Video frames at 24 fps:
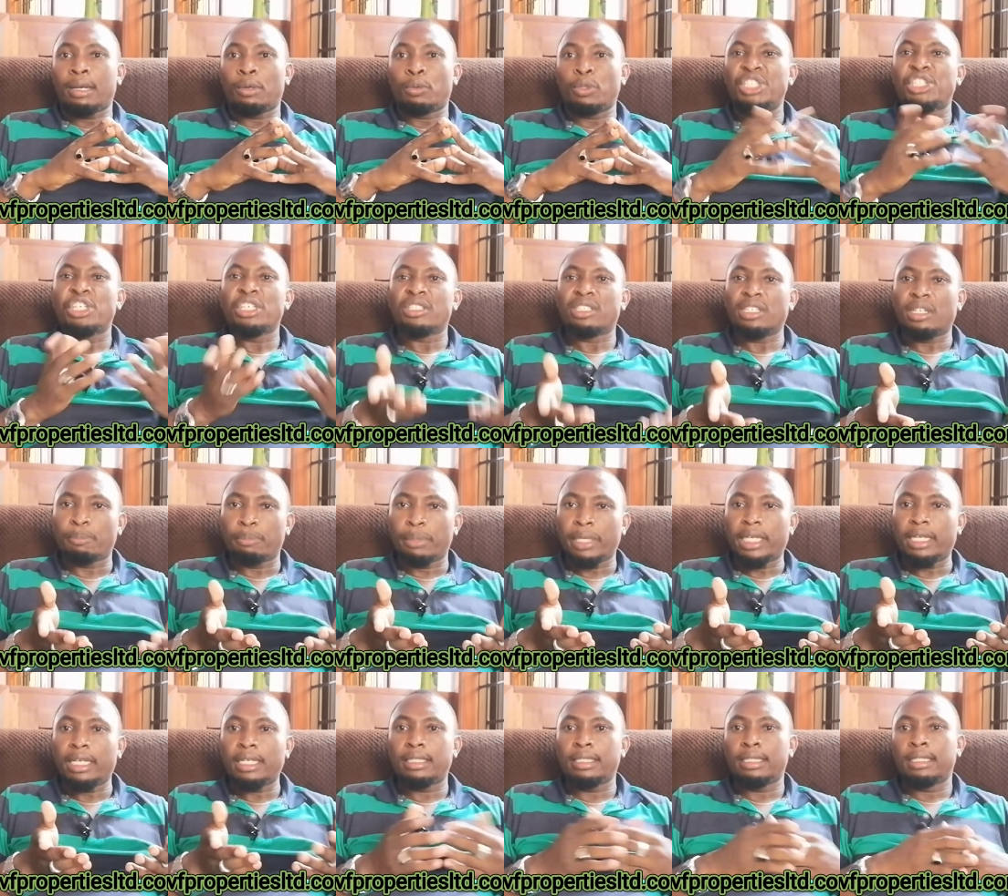which is
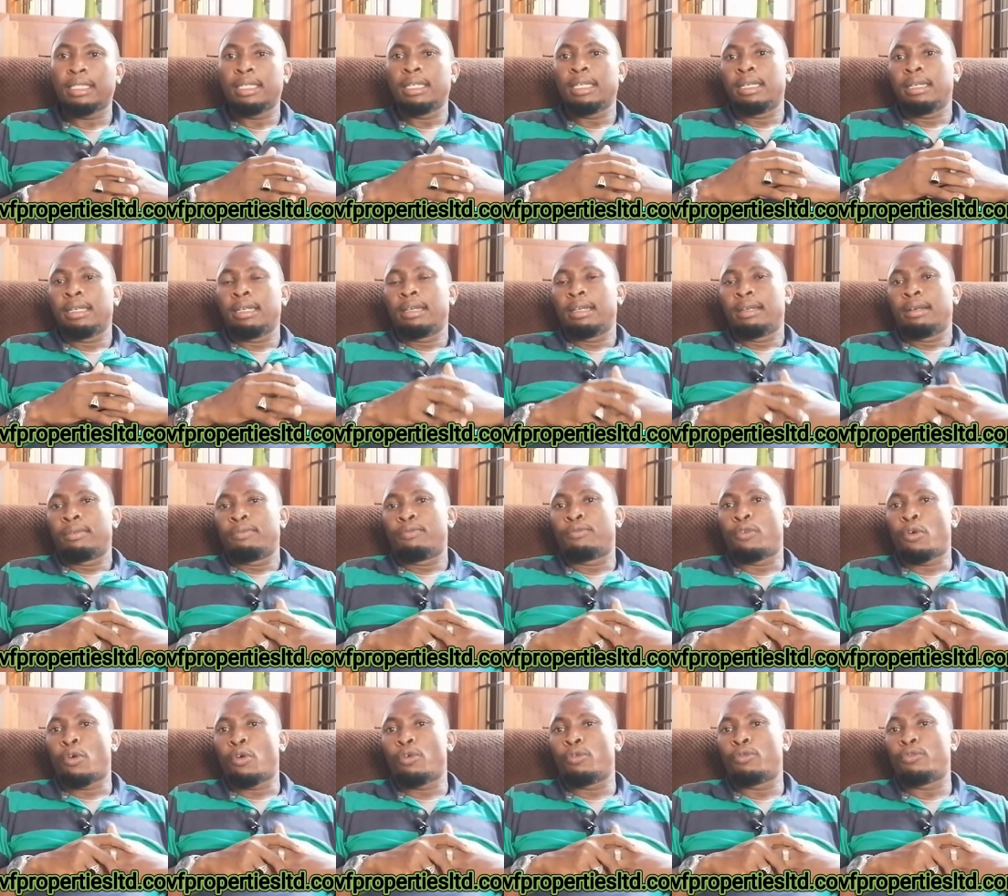repealed
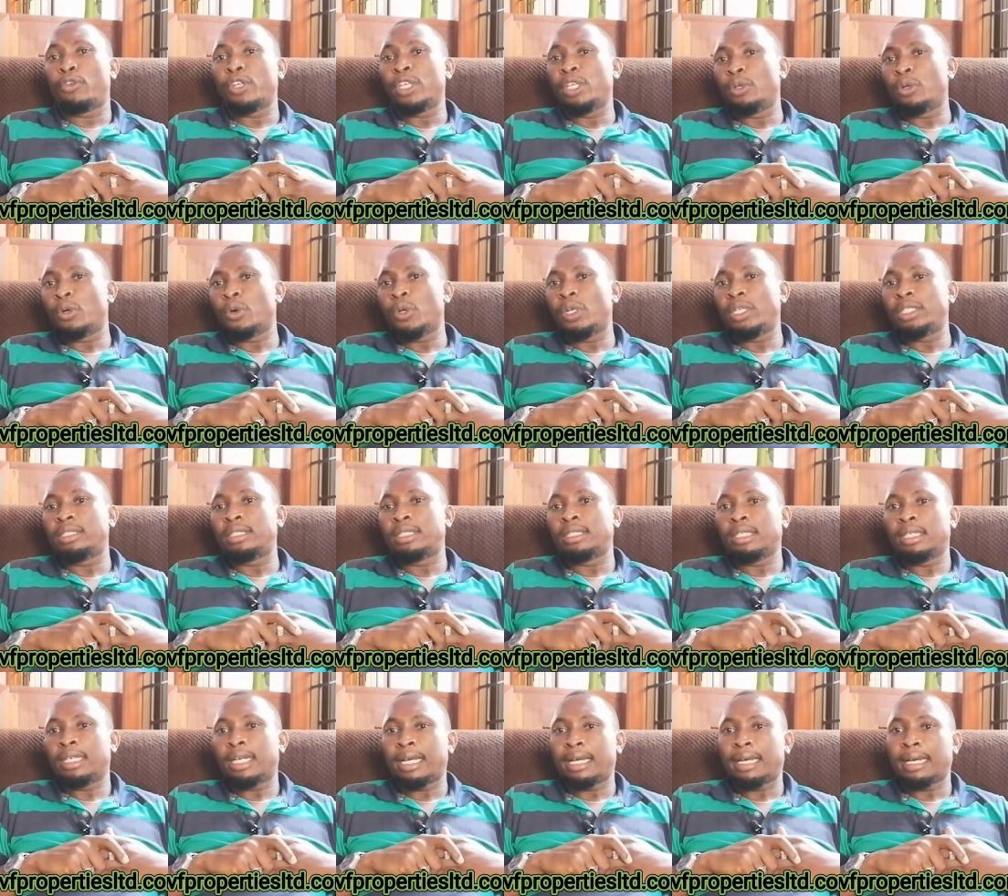for freehold
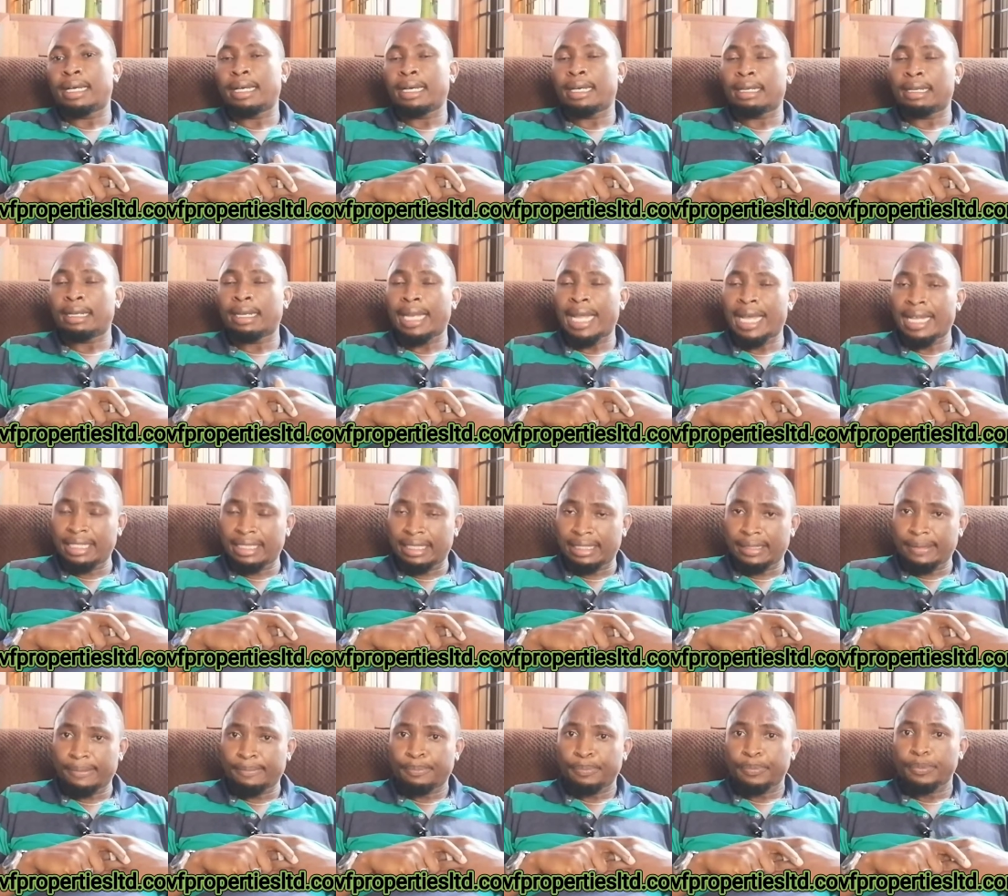land.